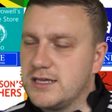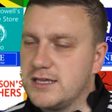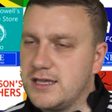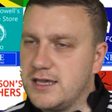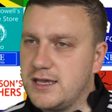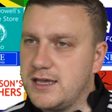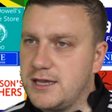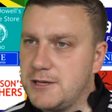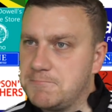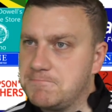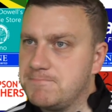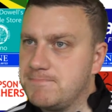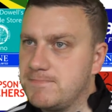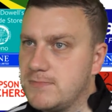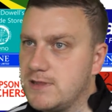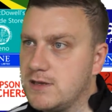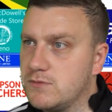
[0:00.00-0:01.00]

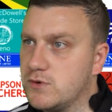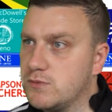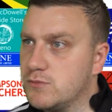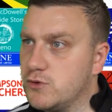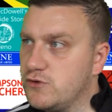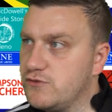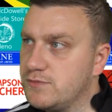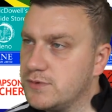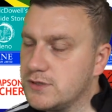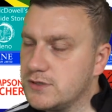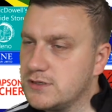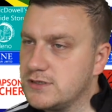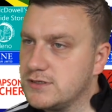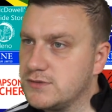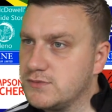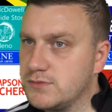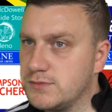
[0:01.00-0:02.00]
then we'll move. But
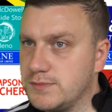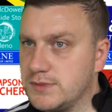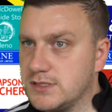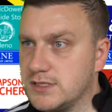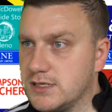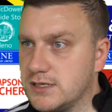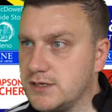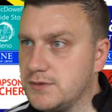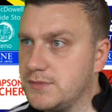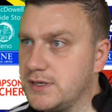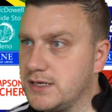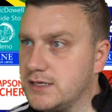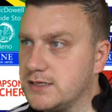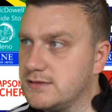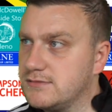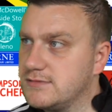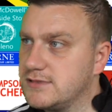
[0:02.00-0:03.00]
it would be silly to me
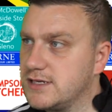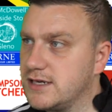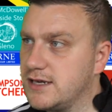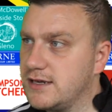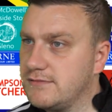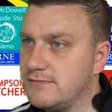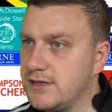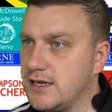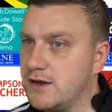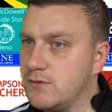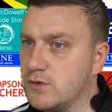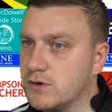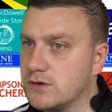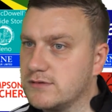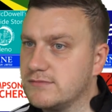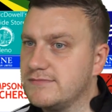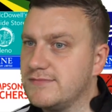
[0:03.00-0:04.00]
to say, yeah,
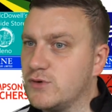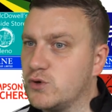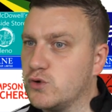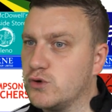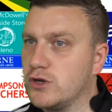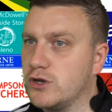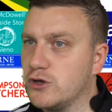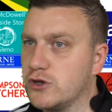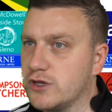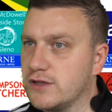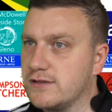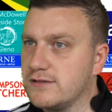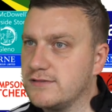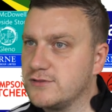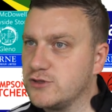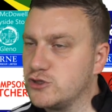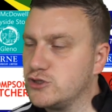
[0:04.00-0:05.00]
we're going to look at
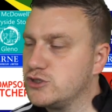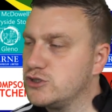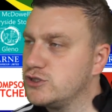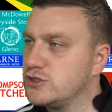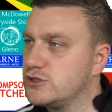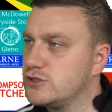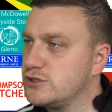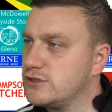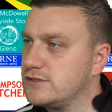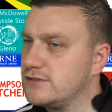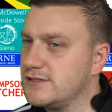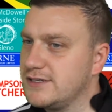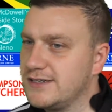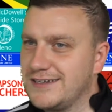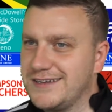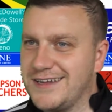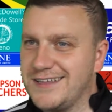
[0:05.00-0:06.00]
such and such
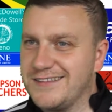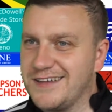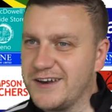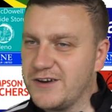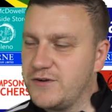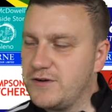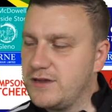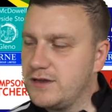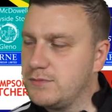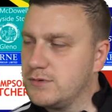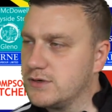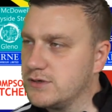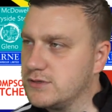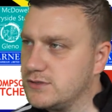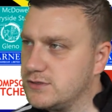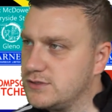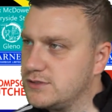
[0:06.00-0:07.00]
in that area,
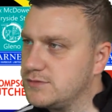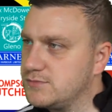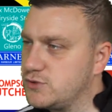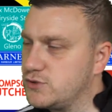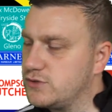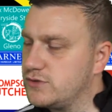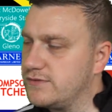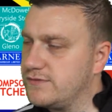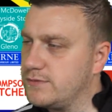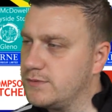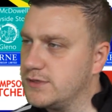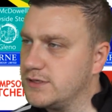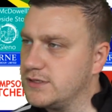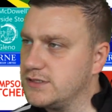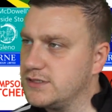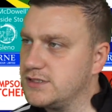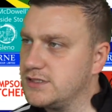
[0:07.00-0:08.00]
because I'm sure
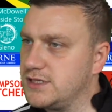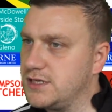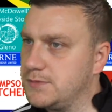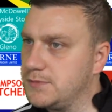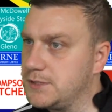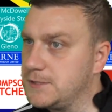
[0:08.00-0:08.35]
everybody's the same.